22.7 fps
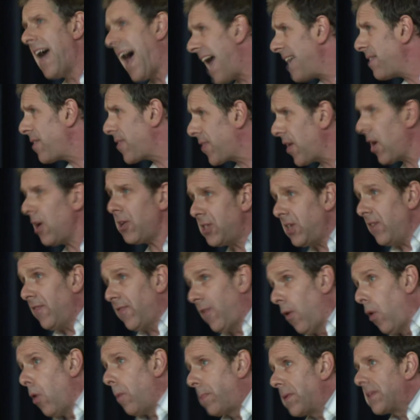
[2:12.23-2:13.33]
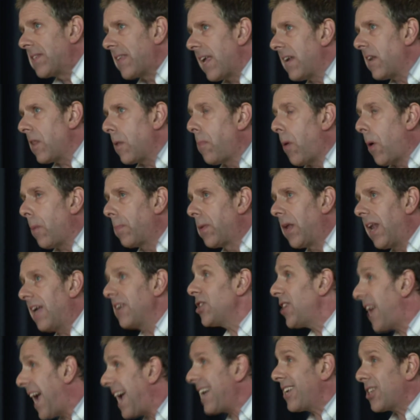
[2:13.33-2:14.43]
And 34% of the
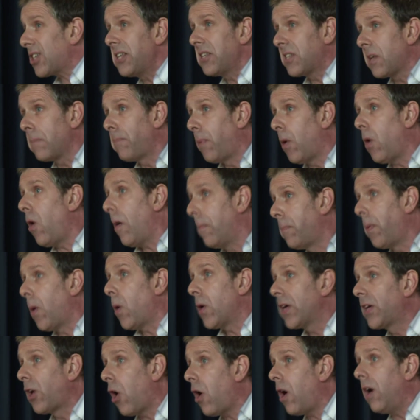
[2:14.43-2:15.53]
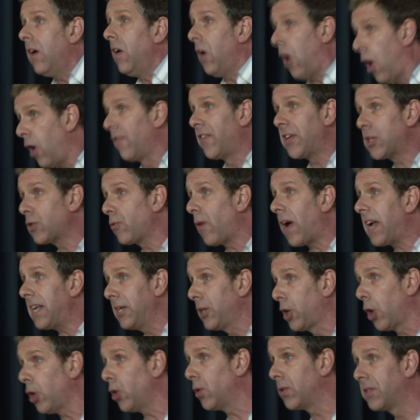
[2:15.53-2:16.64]
population actually support a boycott of Israeli
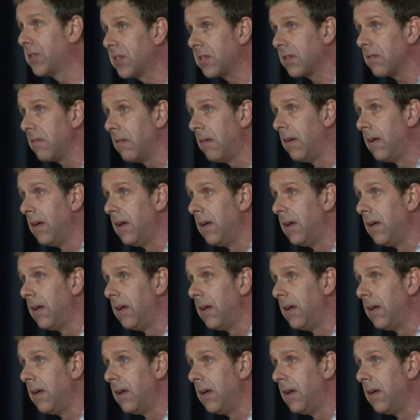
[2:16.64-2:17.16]
goods.